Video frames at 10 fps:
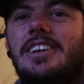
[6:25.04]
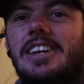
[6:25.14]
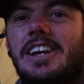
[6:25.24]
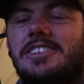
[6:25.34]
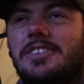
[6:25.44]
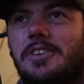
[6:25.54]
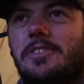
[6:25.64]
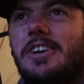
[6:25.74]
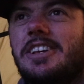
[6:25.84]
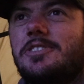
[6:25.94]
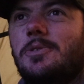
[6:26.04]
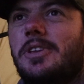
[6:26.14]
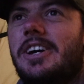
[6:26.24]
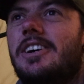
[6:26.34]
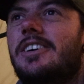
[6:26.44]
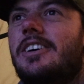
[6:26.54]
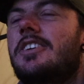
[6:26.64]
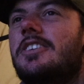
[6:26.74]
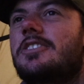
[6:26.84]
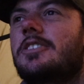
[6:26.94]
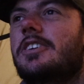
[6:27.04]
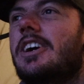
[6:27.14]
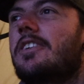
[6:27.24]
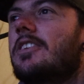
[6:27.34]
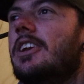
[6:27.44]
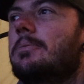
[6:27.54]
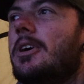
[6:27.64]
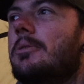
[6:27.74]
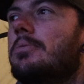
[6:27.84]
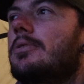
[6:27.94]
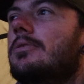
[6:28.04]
yeah, I just didn't really fancy all that. So yeah, I've clipped up